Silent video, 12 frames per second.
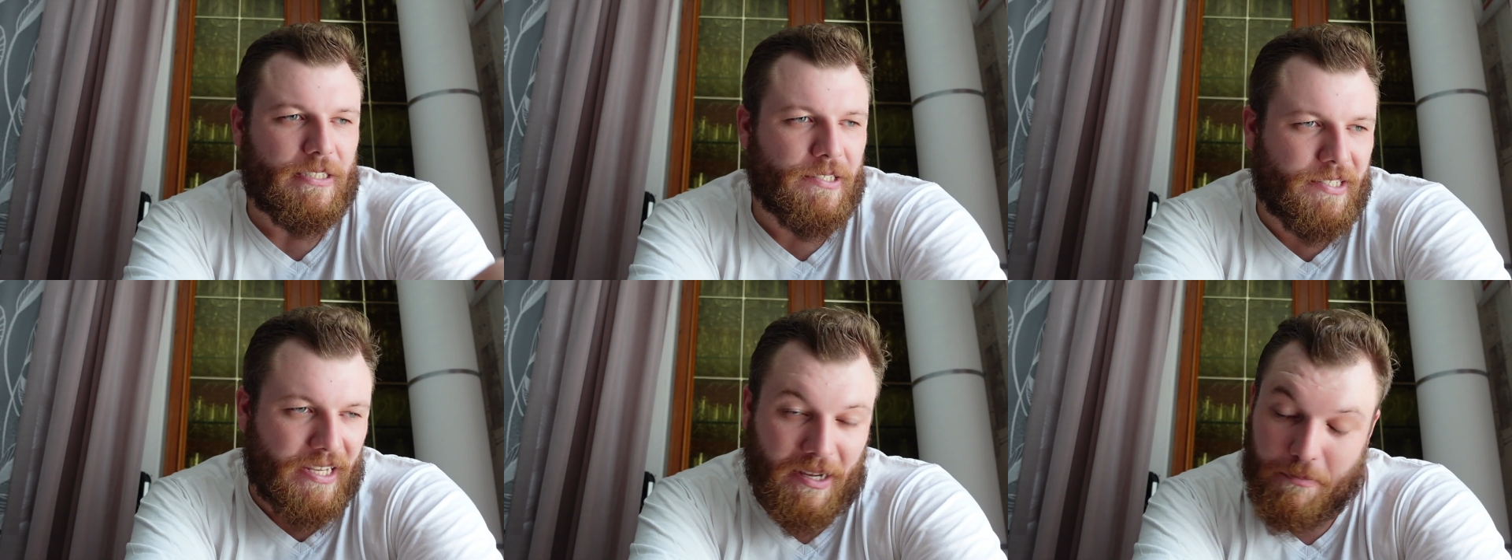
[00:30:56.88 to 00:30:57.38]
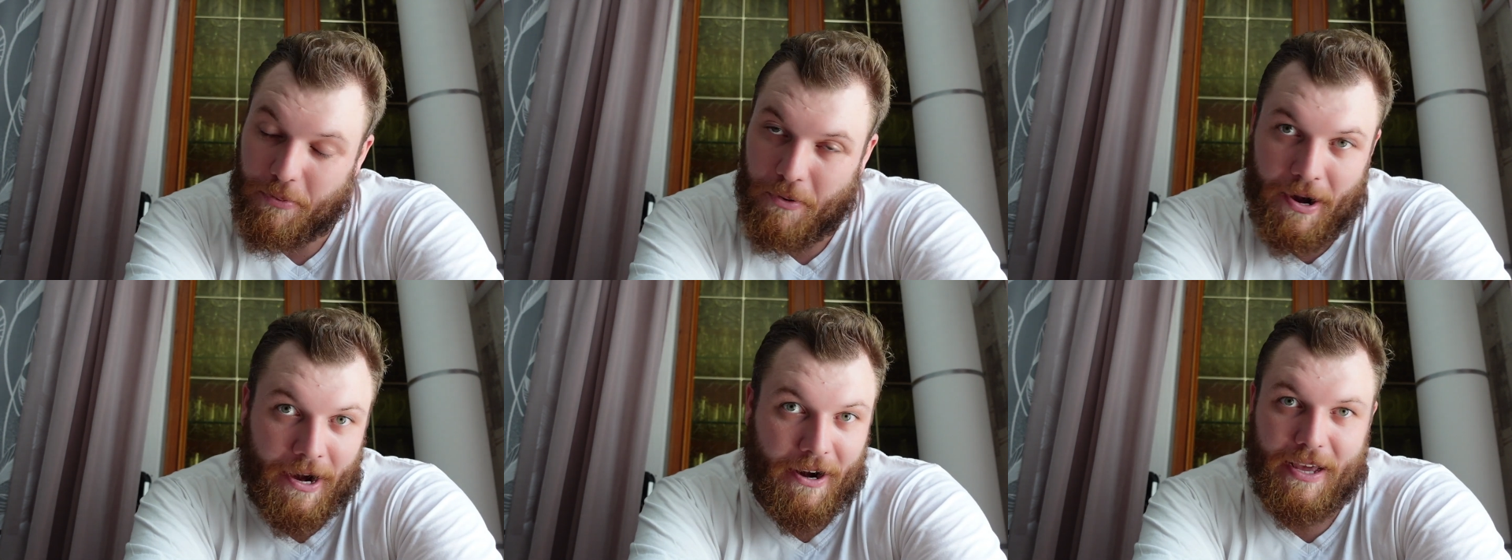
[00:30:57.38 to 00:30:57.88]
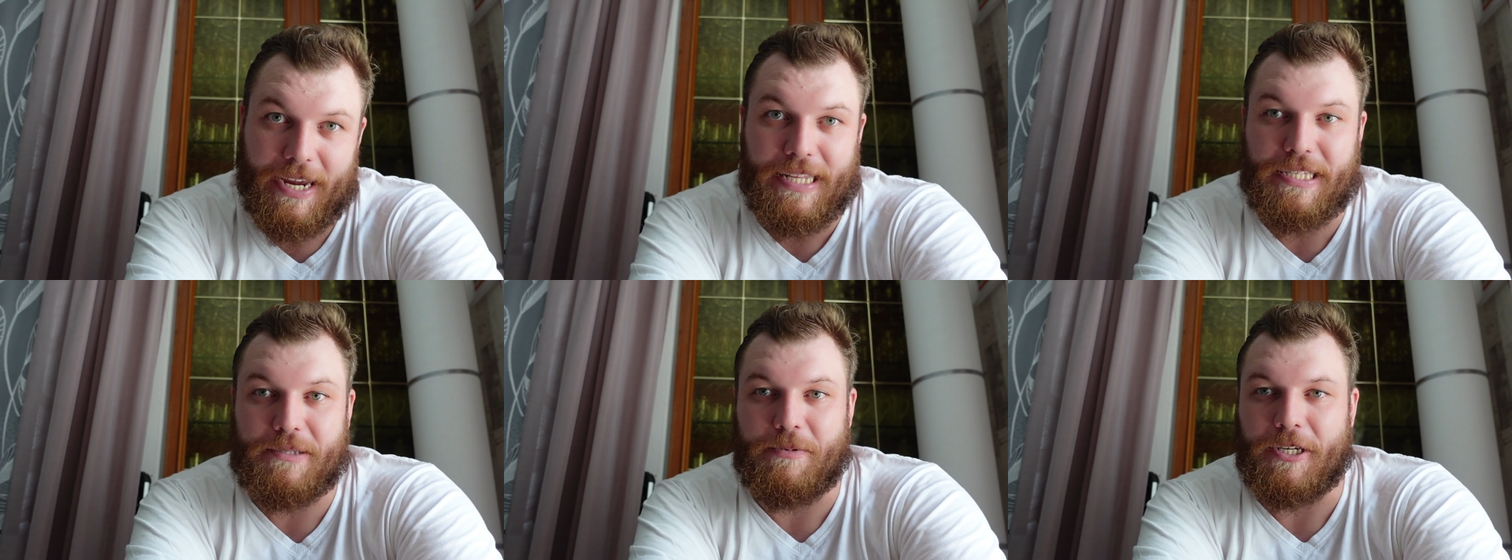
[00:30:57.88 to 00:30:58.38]
Singapore
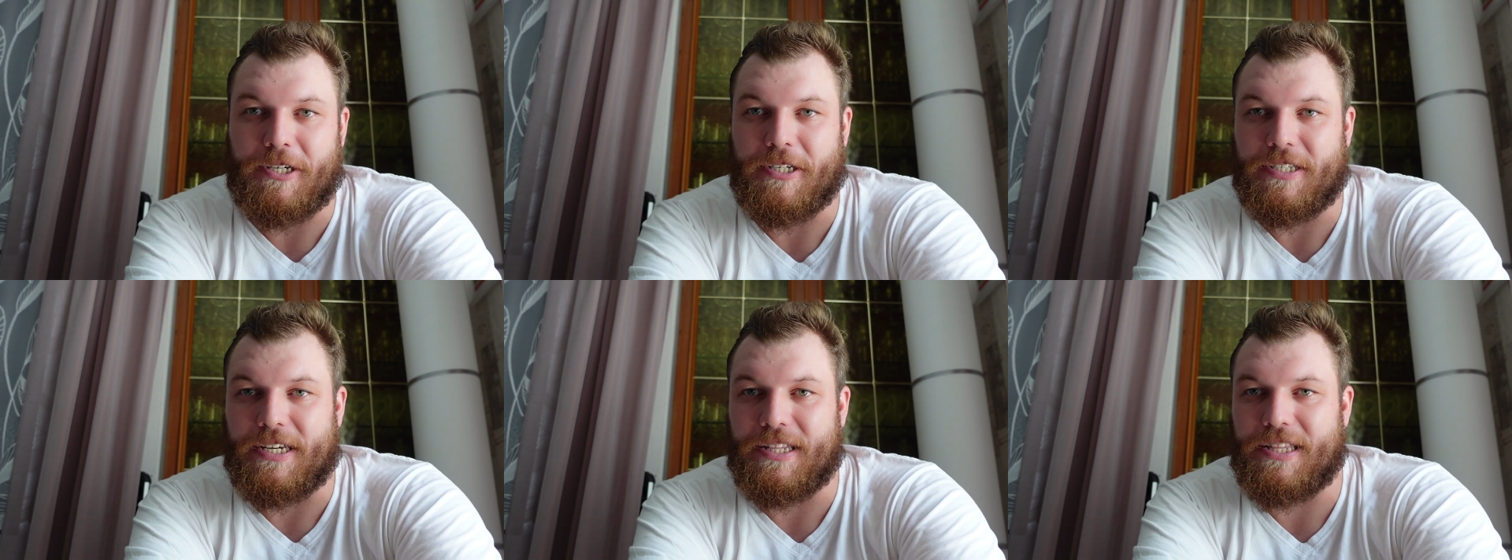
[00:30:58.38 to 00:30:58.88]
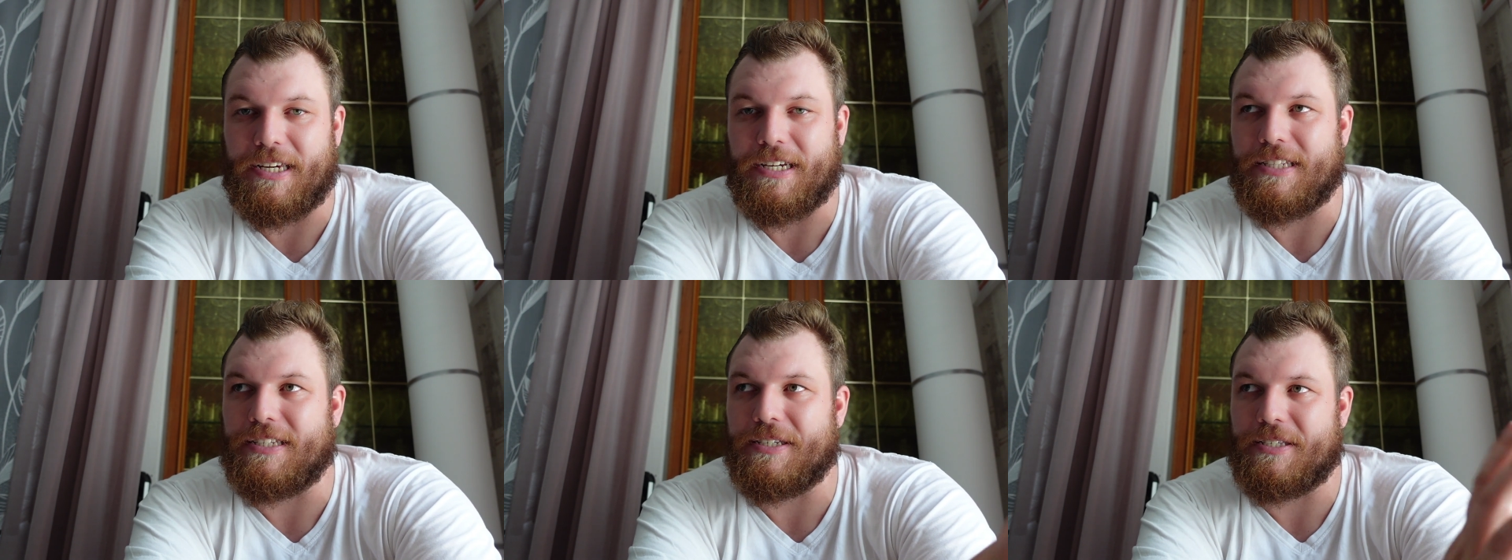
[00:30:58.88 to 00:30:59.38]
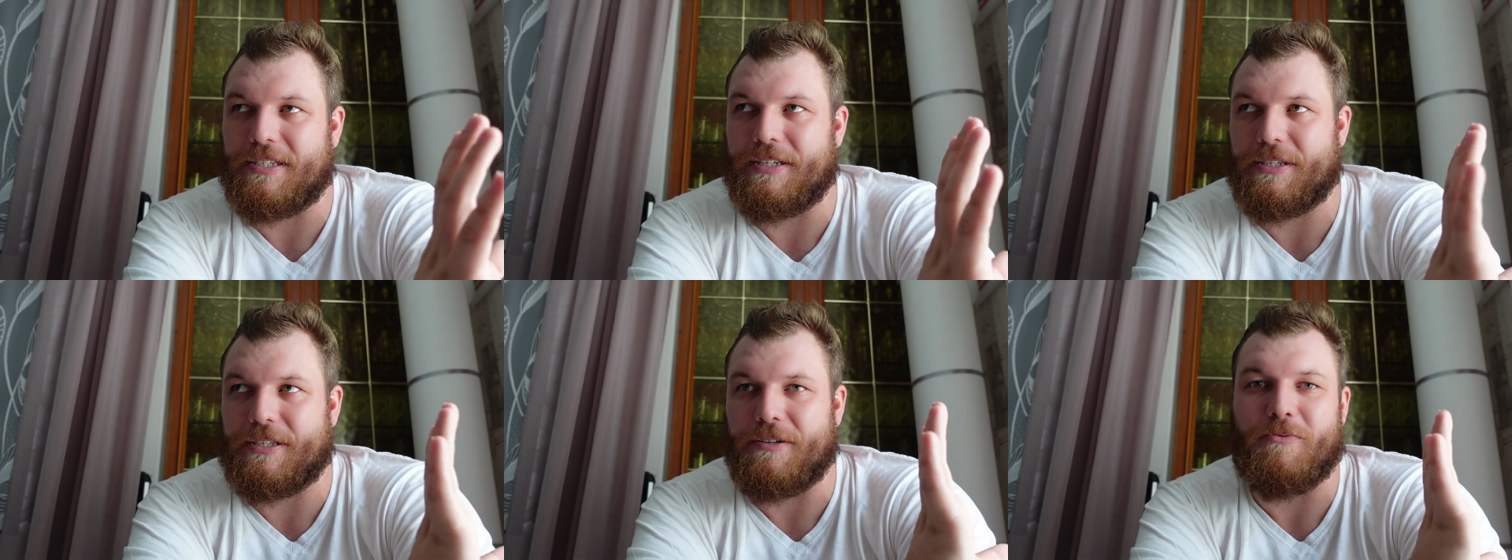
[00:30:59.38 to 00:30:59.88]
Airlines because I think this
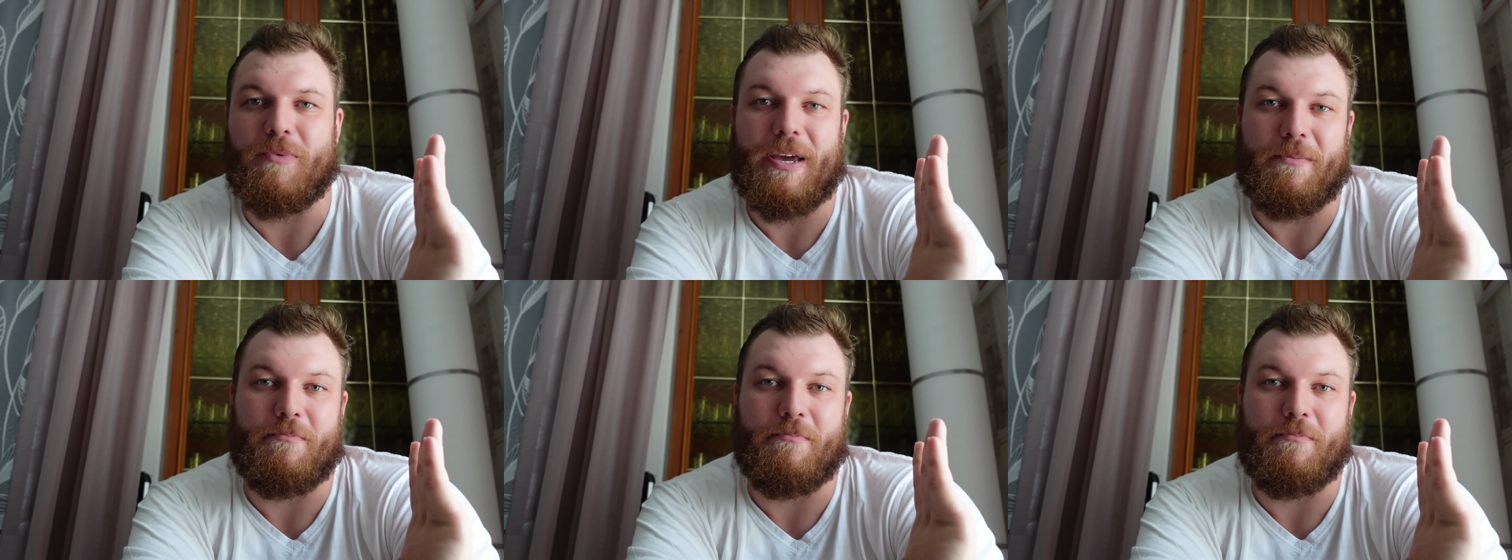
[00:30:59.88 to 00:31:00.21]
is the way